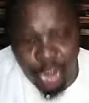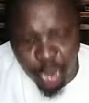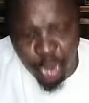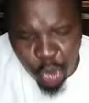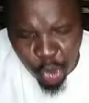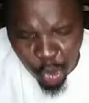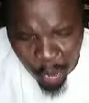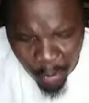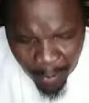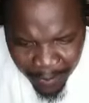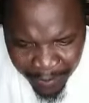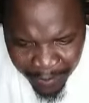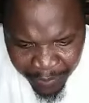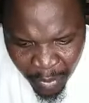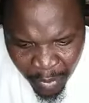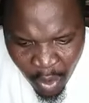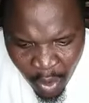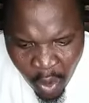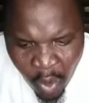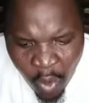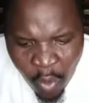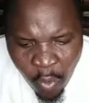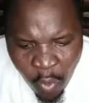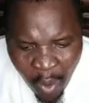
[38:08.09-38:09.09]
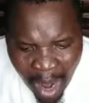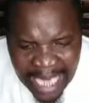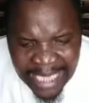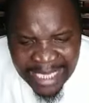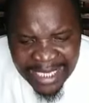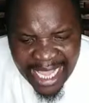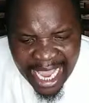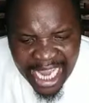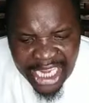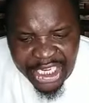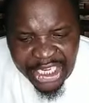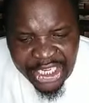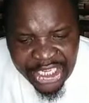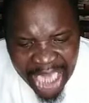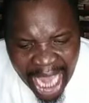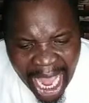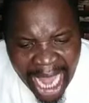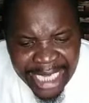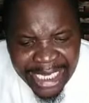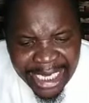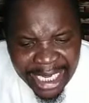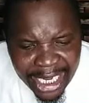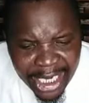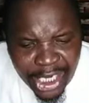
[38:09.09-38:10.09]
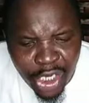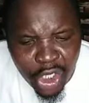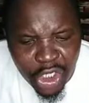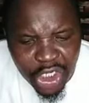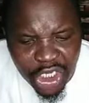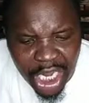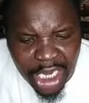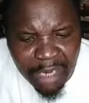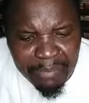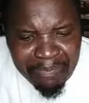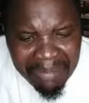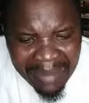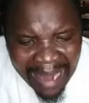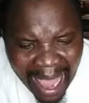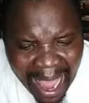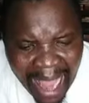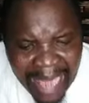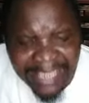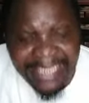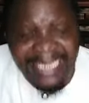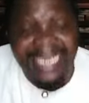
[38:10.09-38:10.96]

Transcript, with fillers: two, when they shed innocent blood